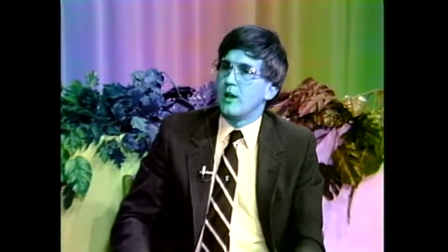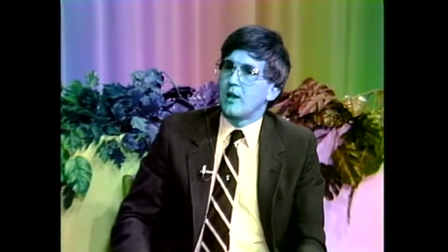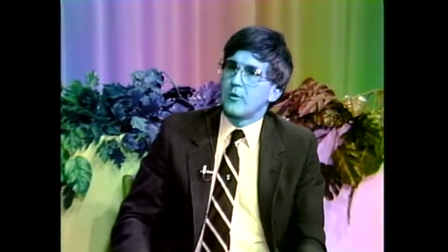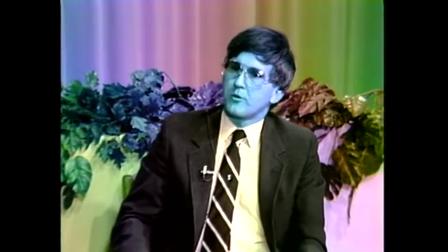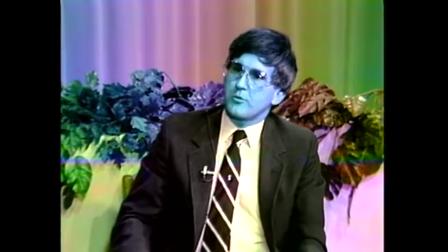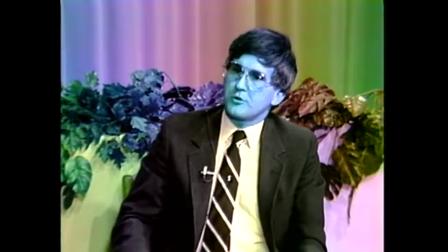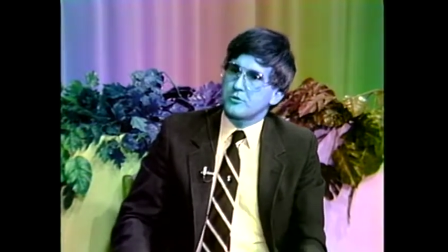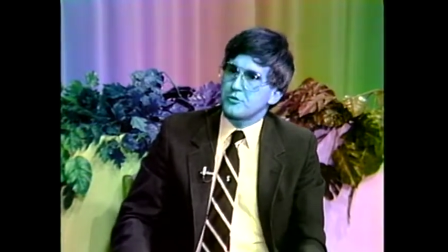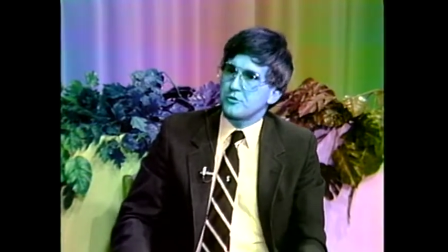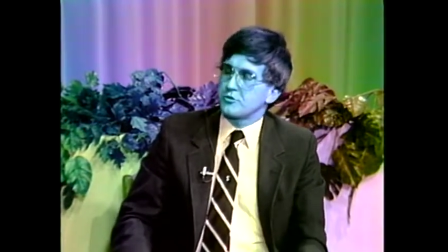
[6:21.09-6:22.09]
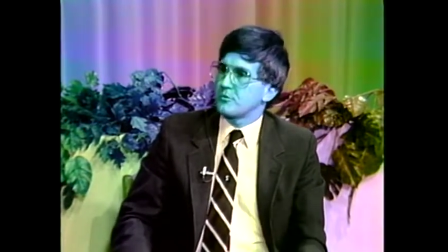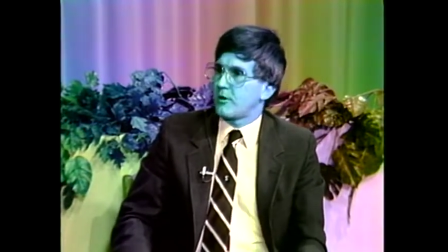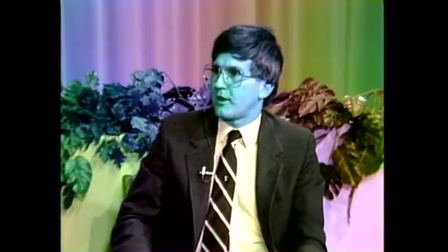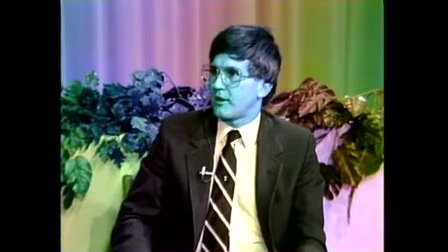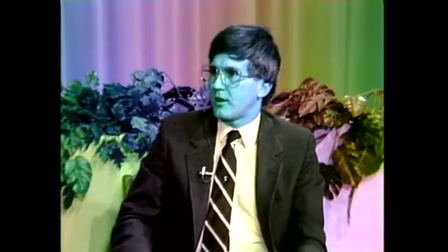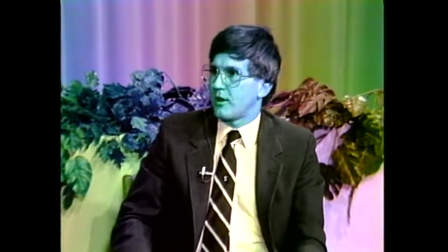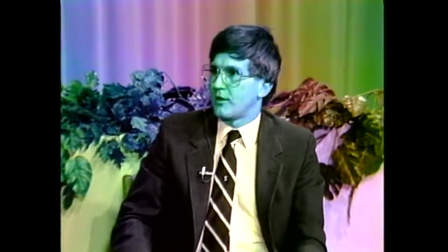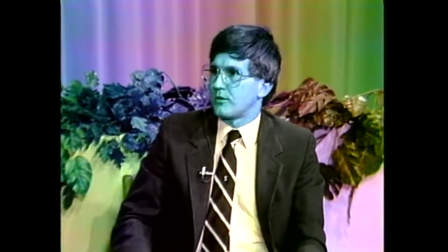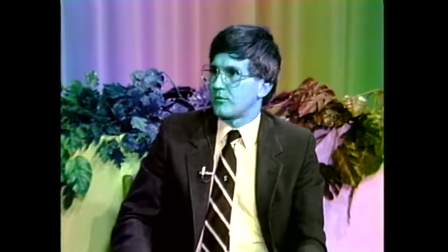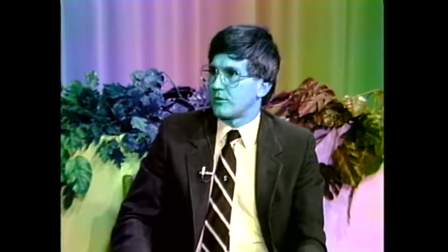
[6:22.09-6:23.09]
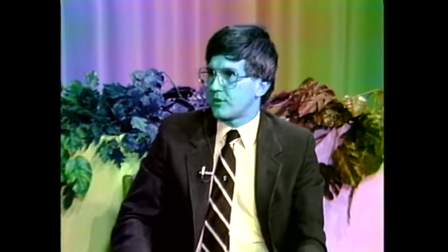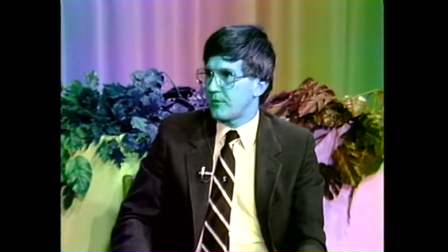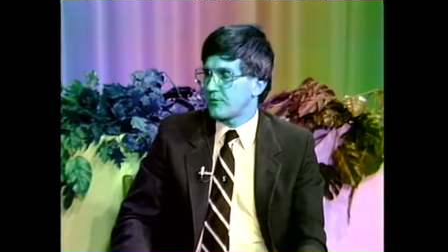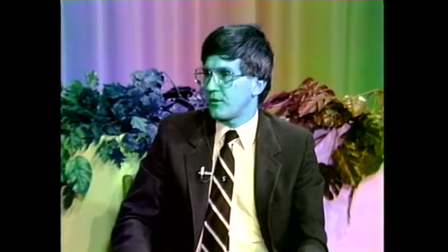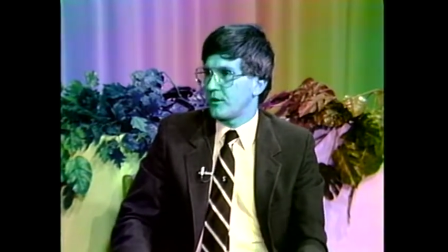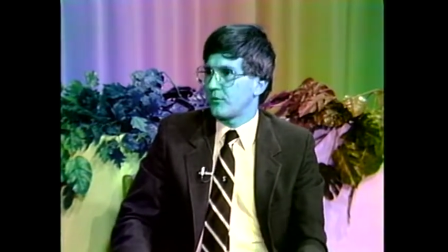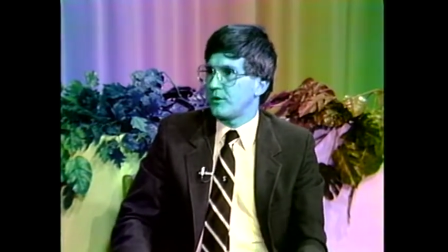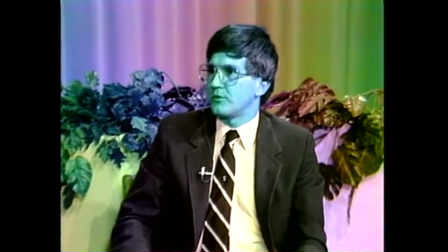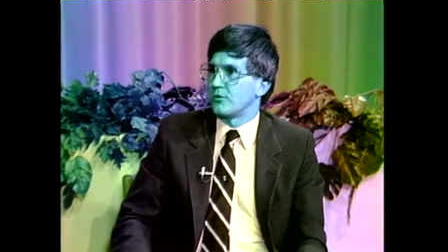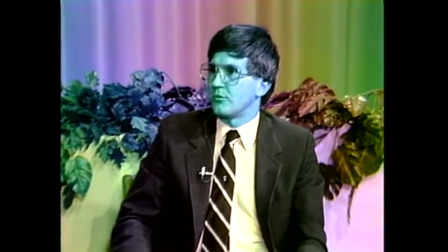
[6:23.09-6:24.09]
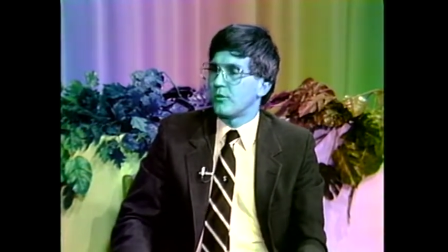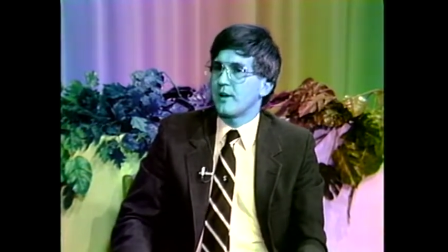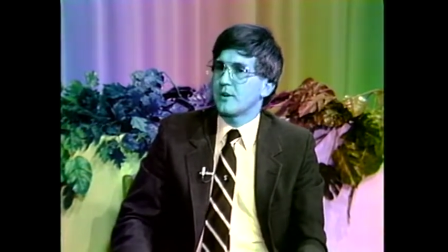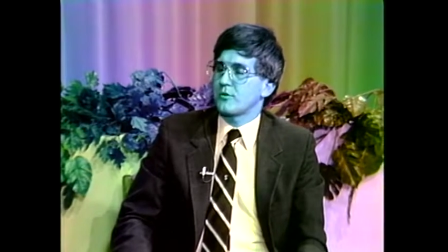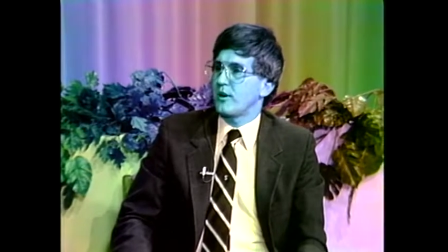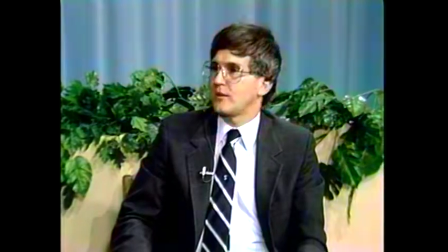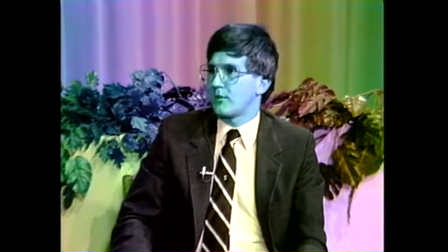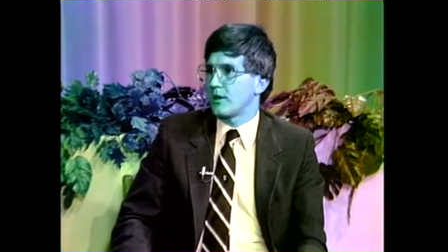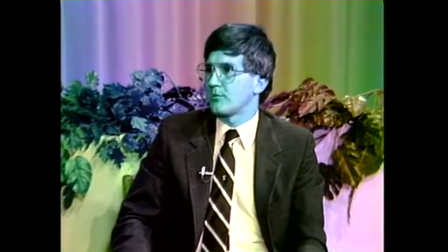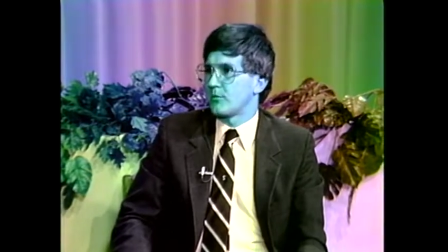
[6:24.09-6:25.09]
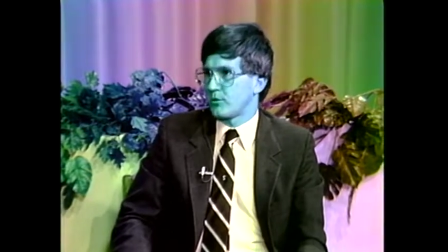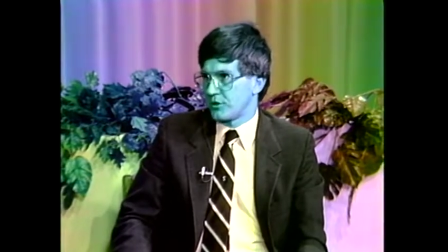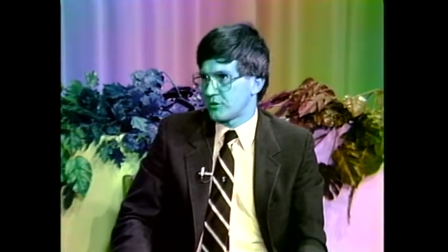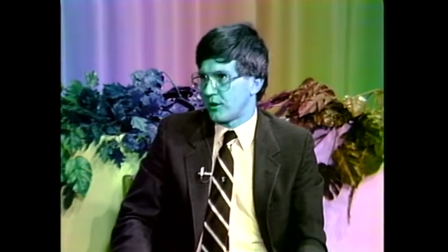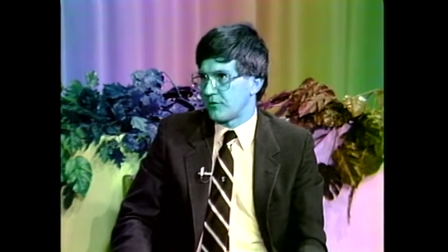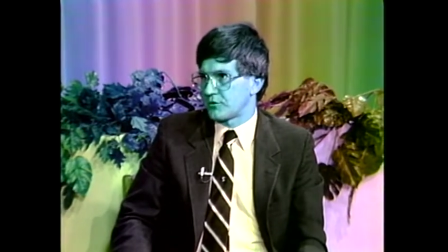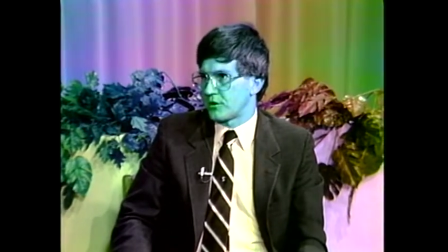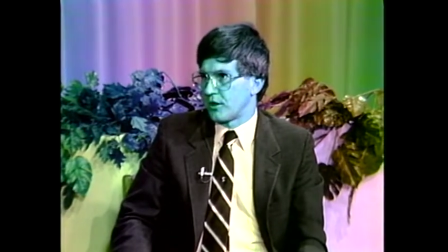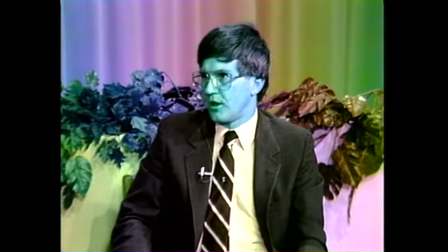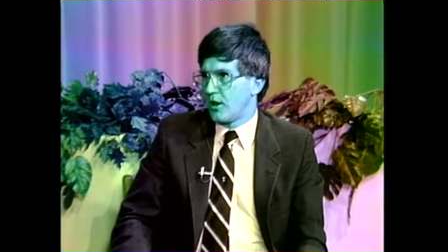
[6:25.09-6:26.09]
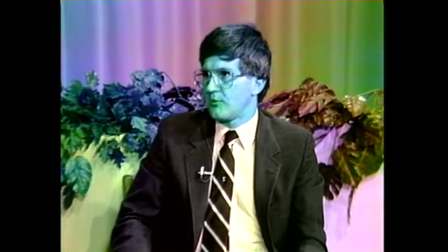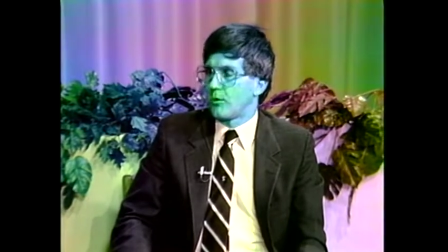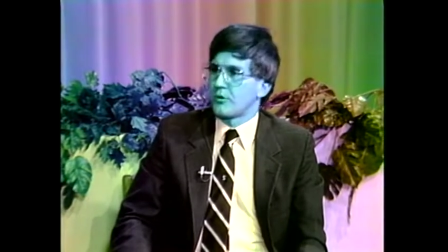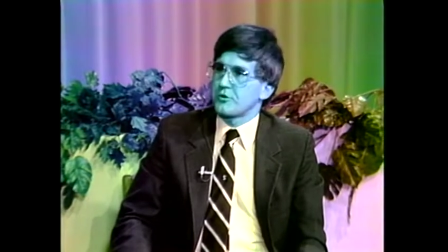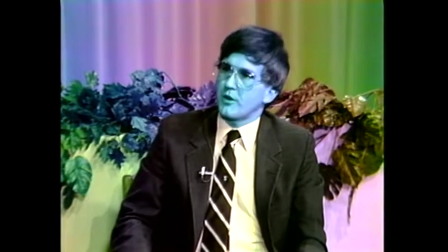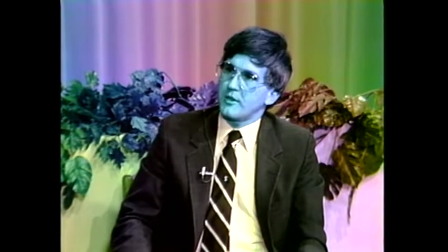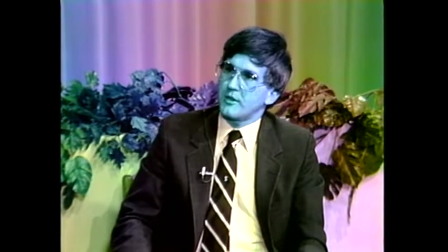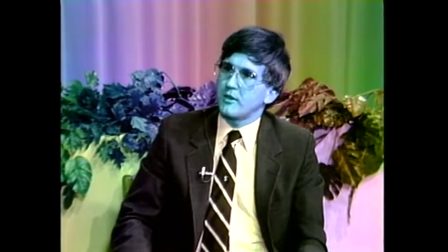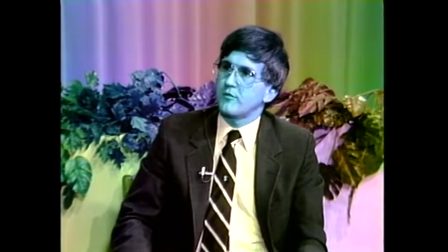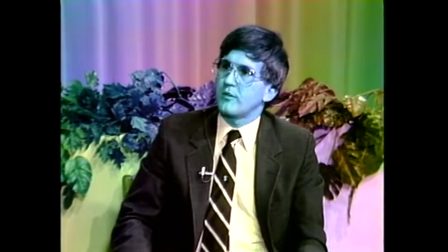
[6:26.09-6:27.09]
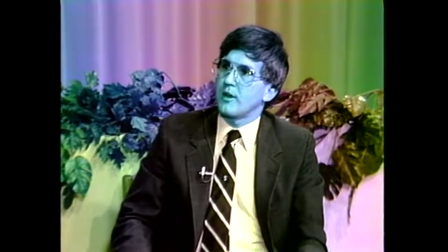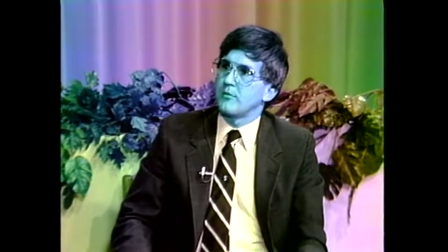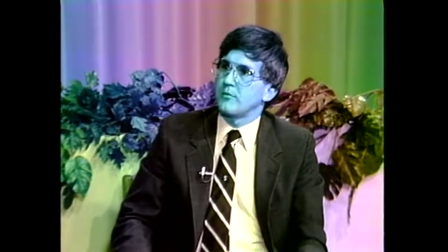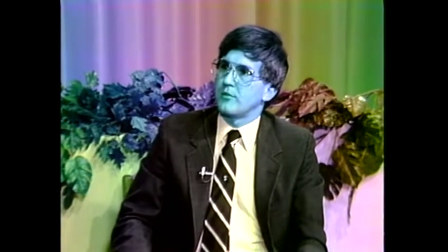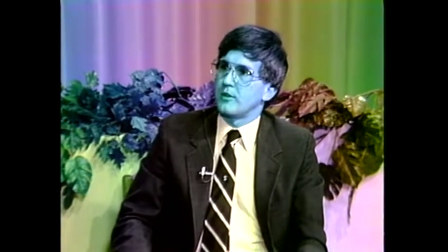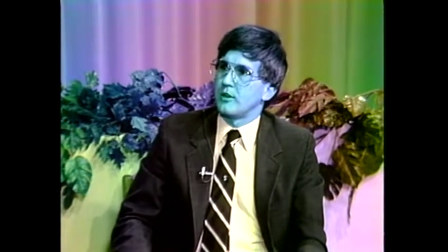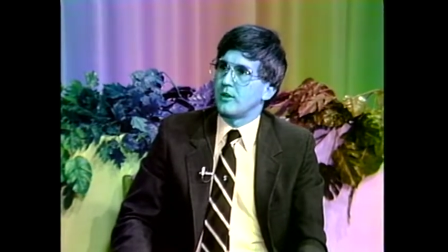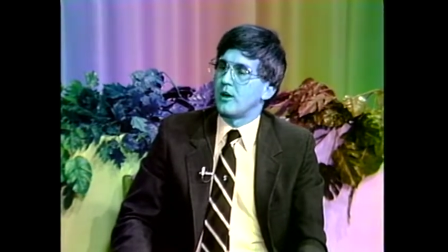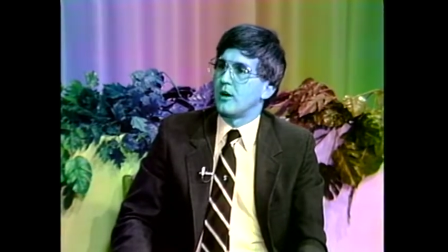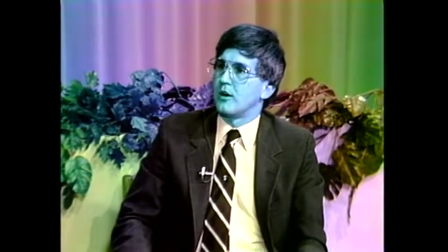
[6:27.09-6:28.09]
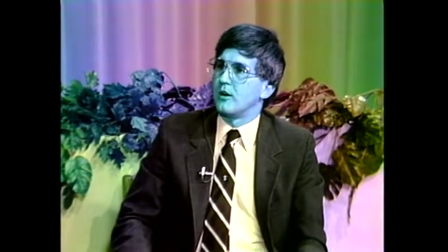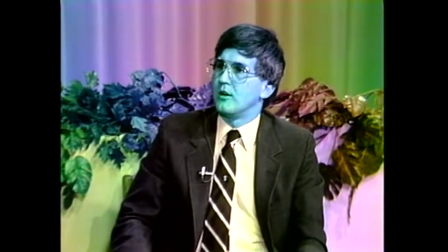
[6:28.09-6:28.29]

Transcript: And when a person chooses to buy a gun, with the type of training we do, we're not trying to make them a police officer, but we're trying to give them the uh,